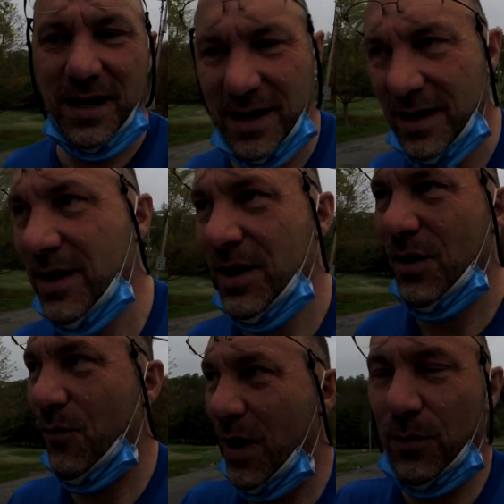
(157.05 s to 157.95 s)

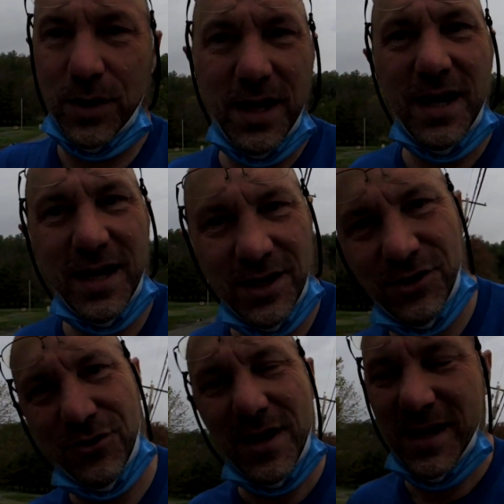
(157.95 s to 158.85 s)
while we're eating
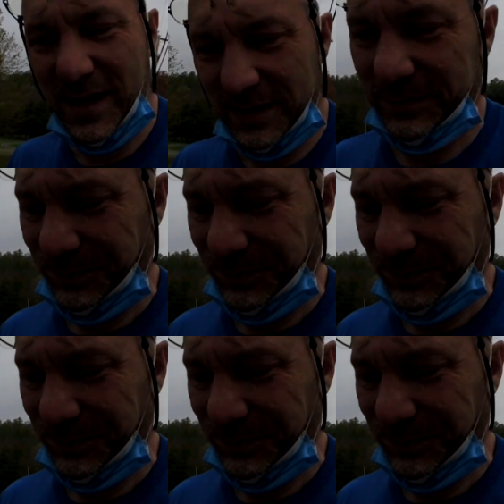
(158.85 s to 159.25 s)
and drinking.